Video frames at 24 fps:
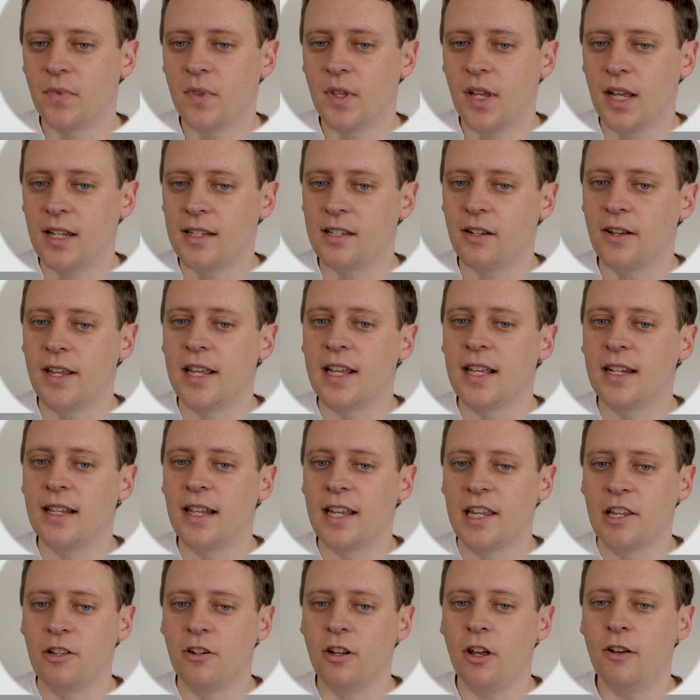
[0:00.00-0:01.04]
And so he can
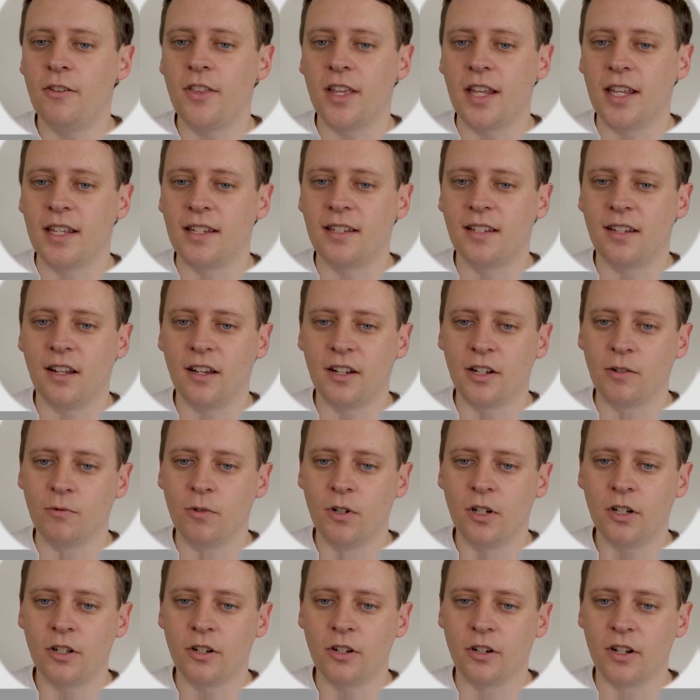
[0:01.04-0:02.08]
let you know that he's started to
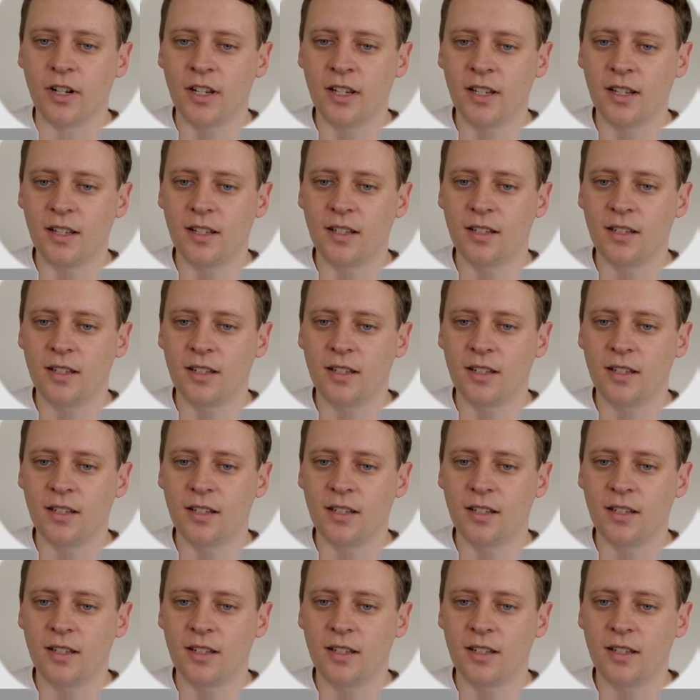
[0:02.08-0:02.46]
work on it